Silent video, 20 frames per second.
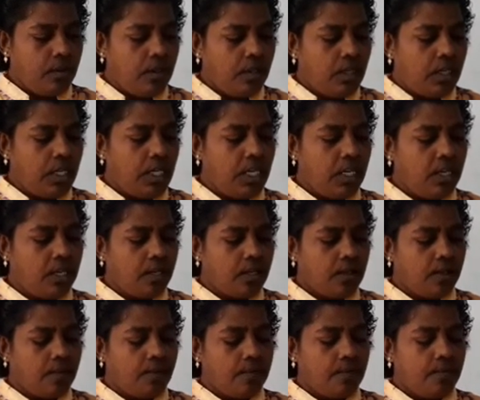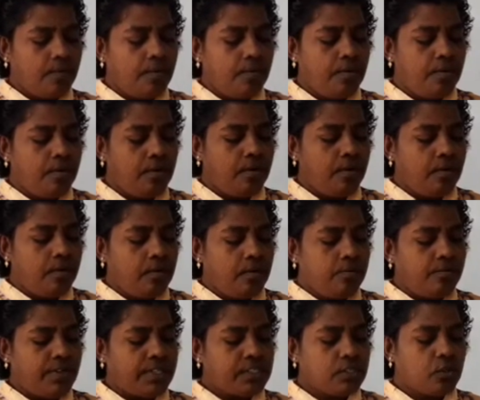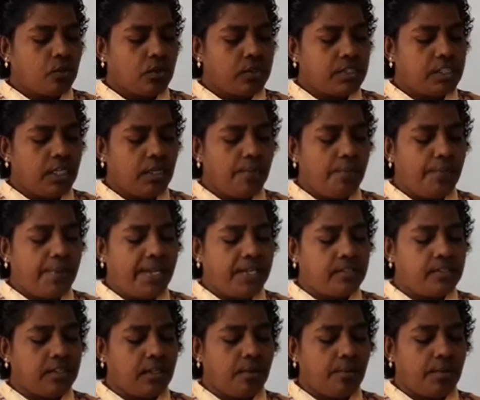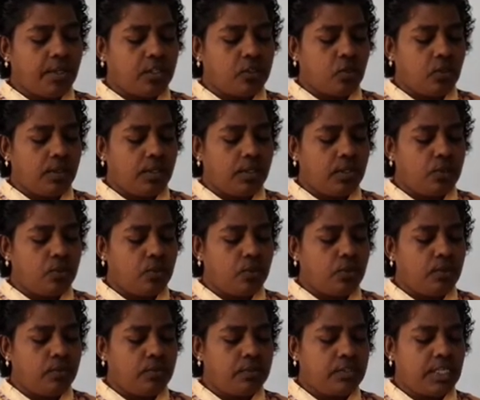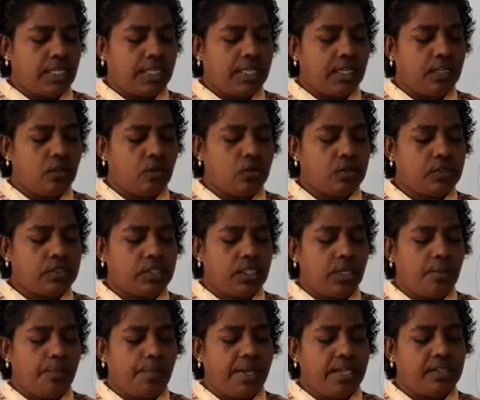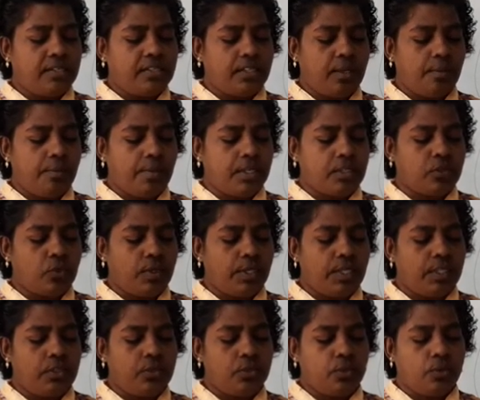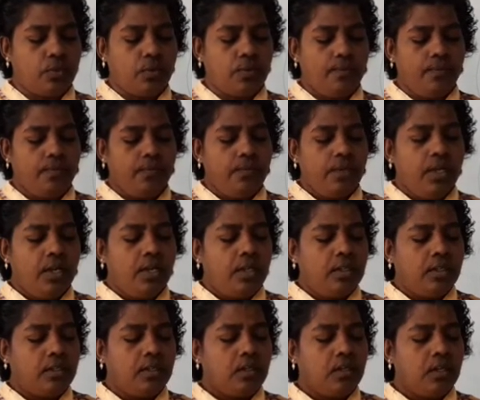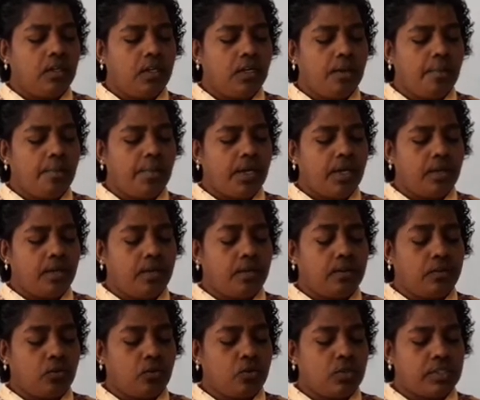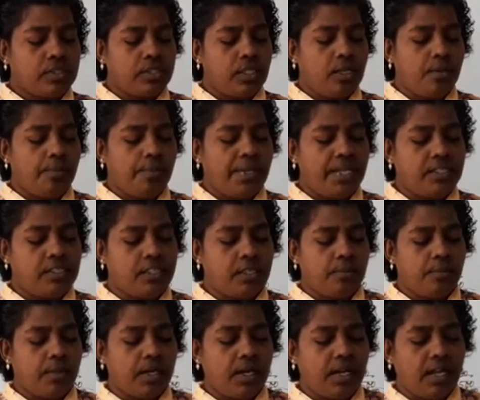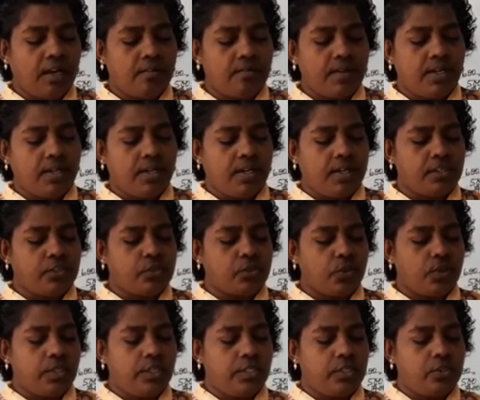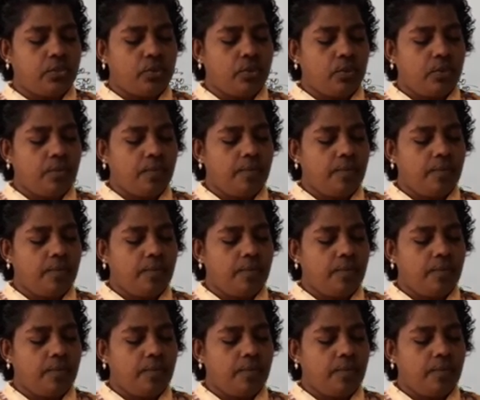E. First question, page number 22. Second question, page number 22. Third question, page number 11 and 22.